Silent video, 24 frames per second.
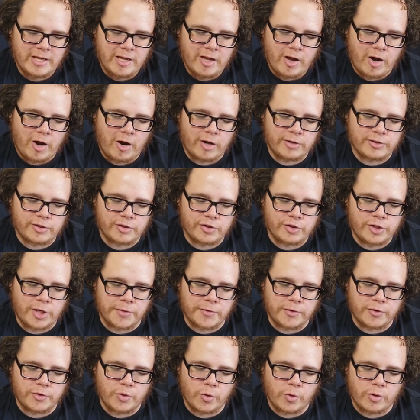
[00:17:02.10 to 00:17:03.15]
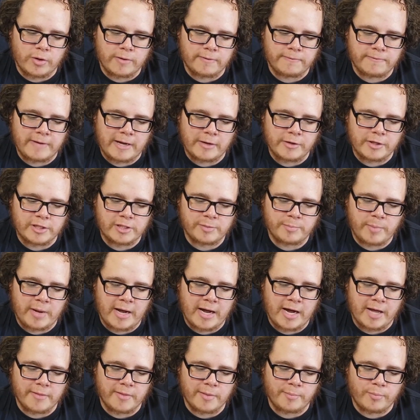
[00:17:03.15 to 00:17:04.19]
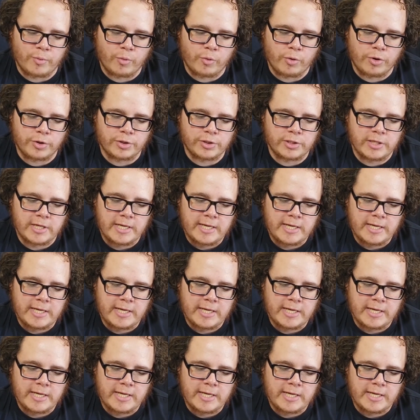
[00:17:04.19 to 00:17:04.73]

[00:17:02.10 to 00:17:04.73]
Arson shut the door and found a spot on the porch